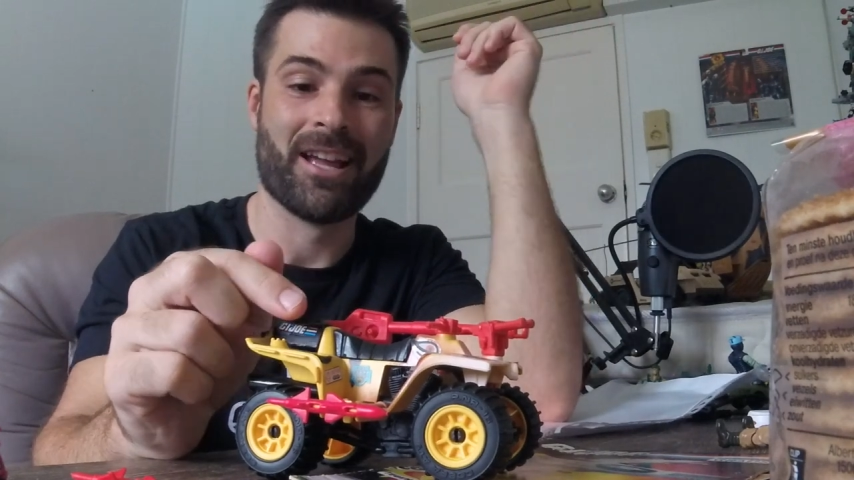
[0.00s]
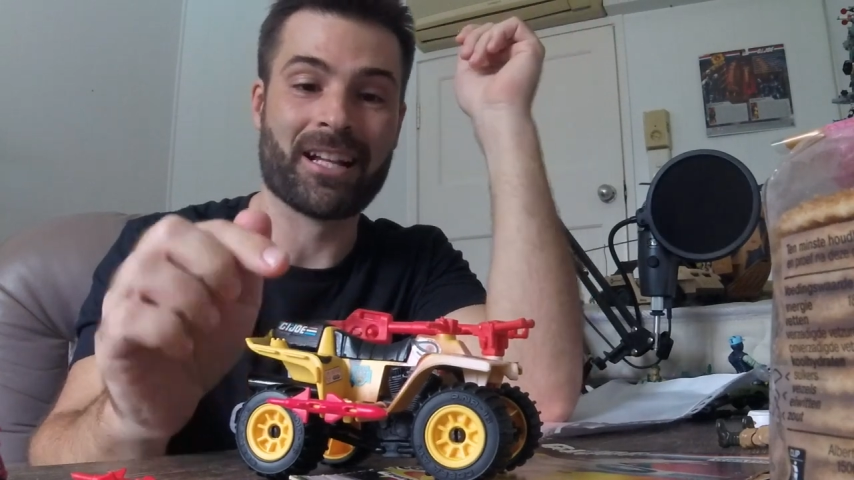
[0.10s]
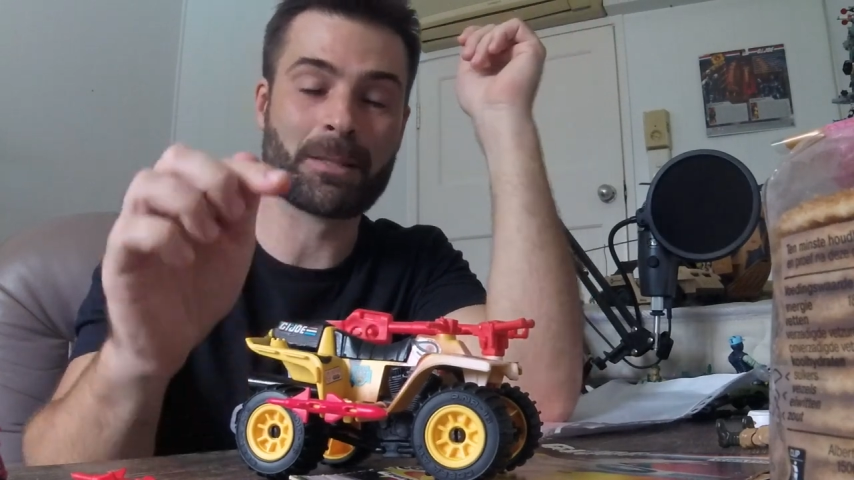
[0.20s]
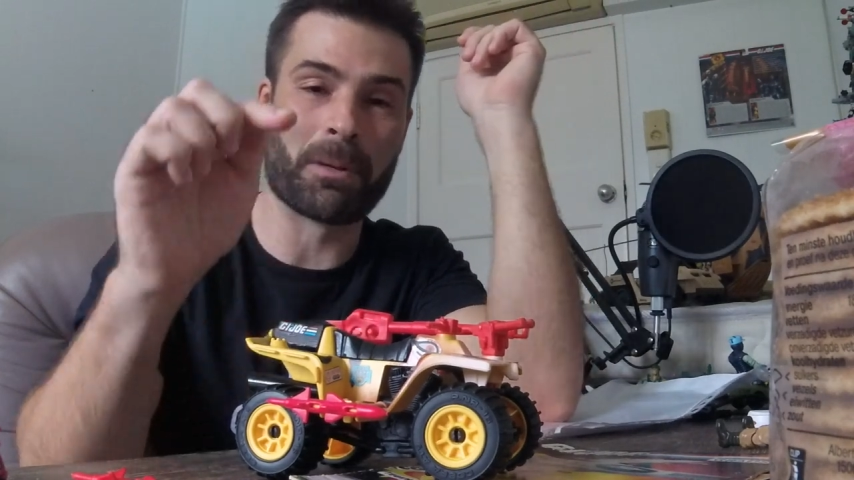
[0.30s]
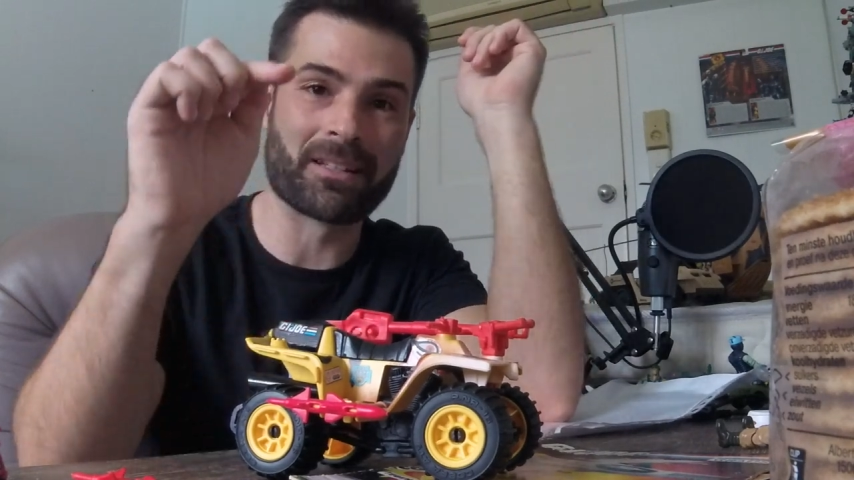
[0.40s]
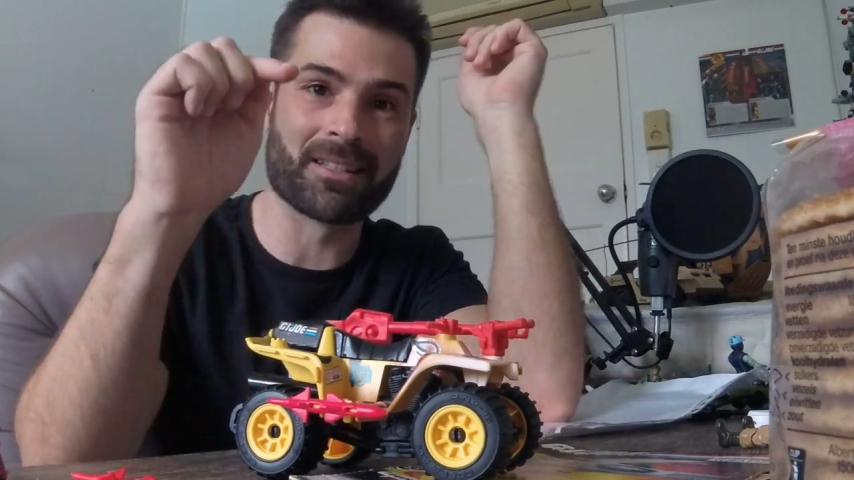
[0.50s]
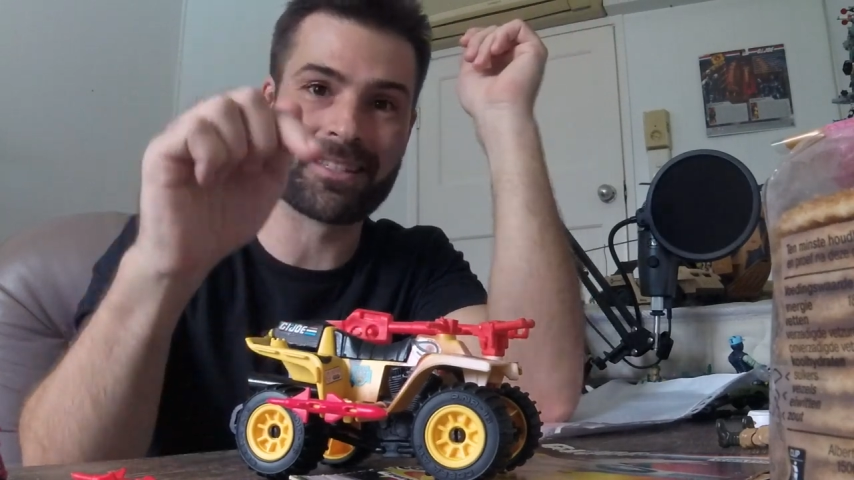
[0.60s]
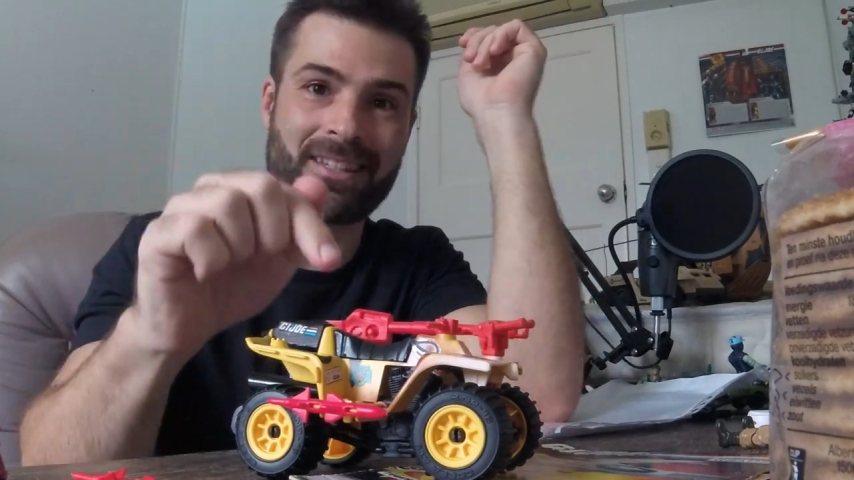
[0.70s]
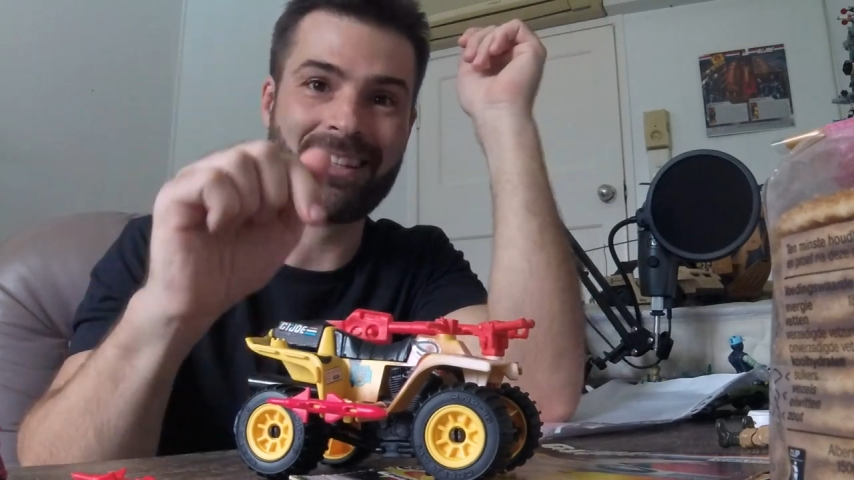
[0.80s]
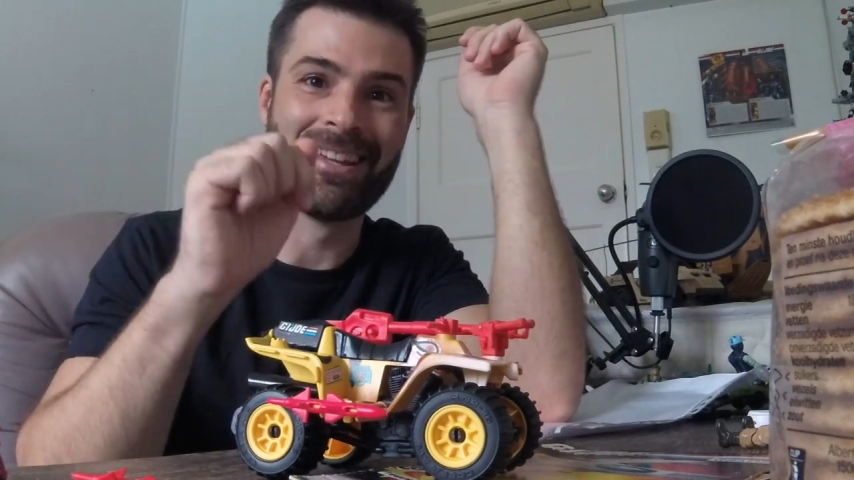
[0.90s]
Expect to
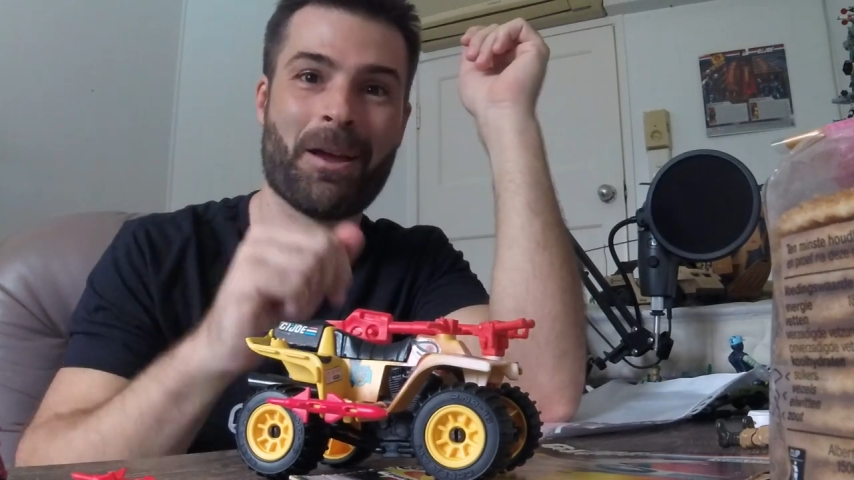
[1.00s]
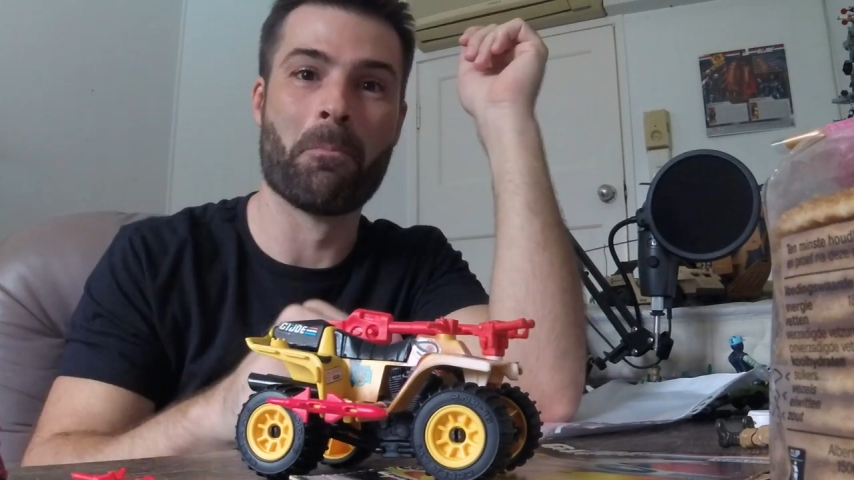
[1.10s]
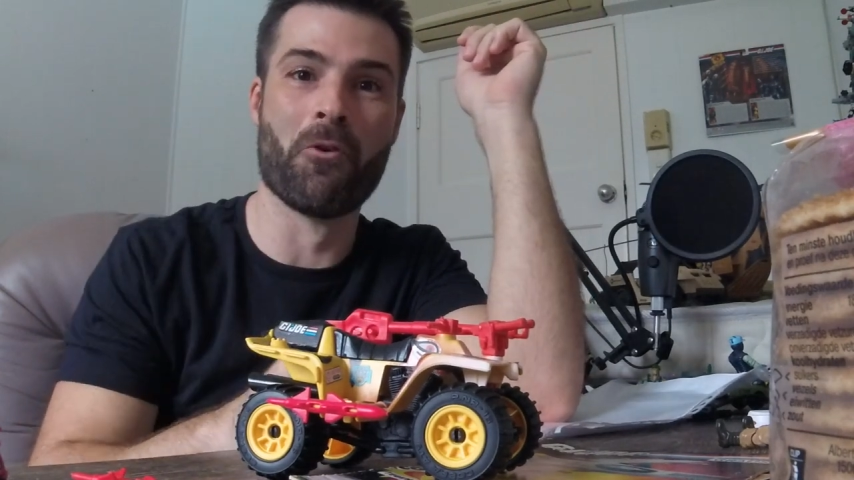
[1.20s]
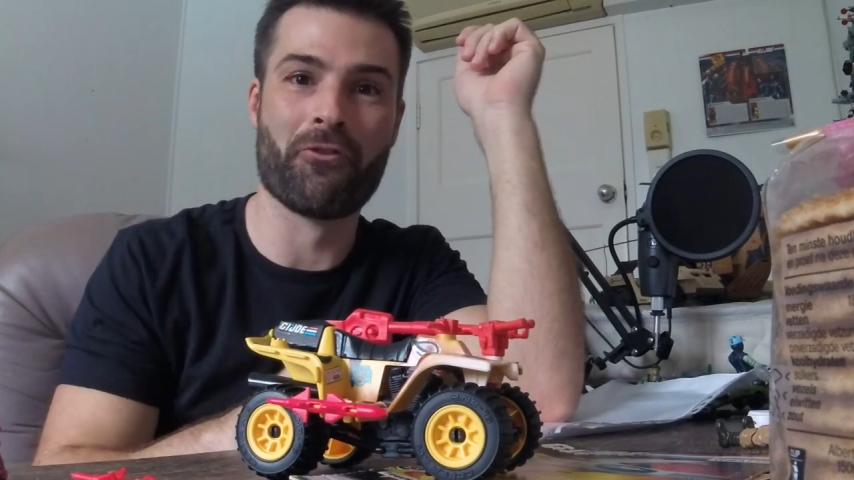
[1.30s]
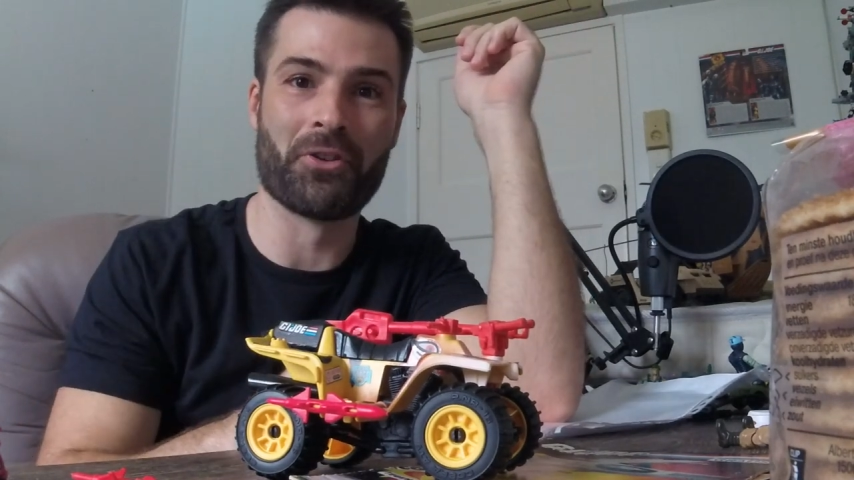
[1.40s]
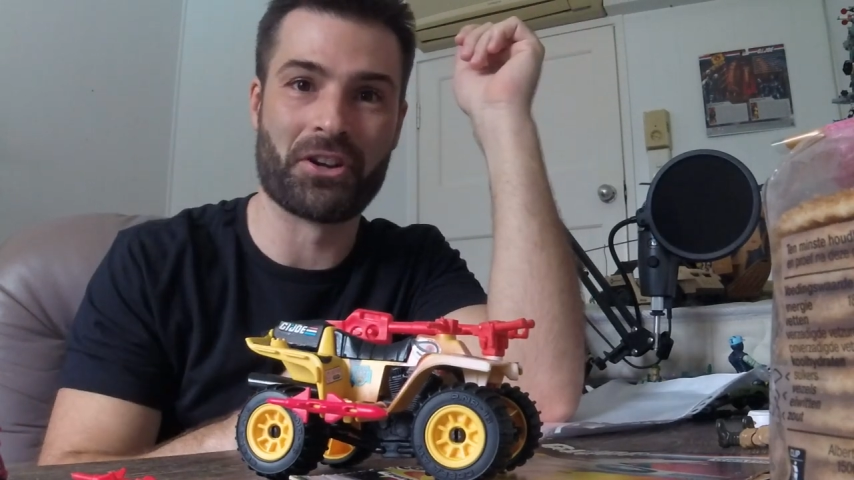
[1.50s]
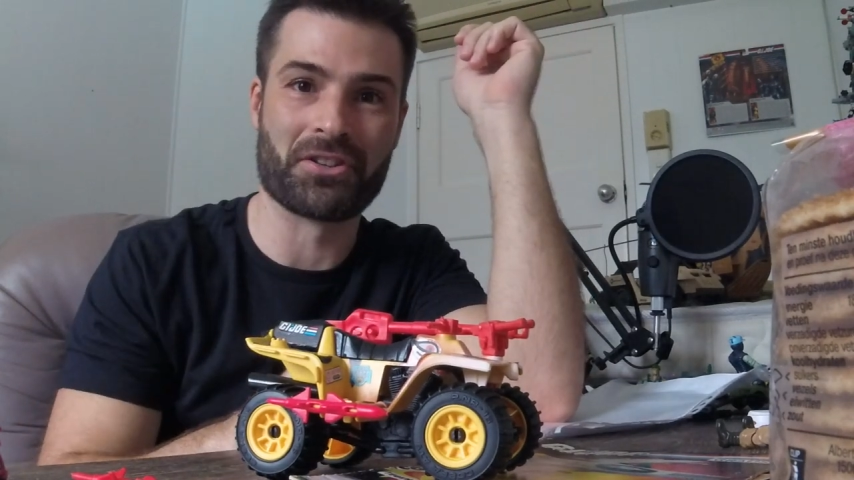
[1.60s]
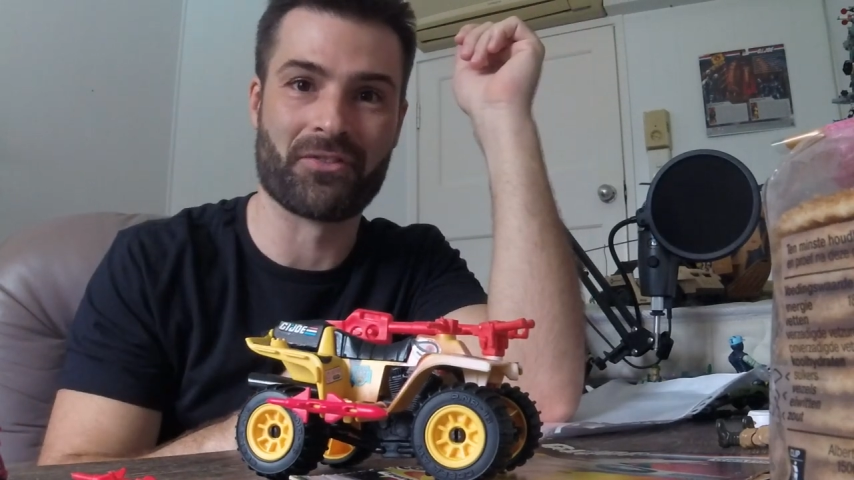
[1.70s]
see more footage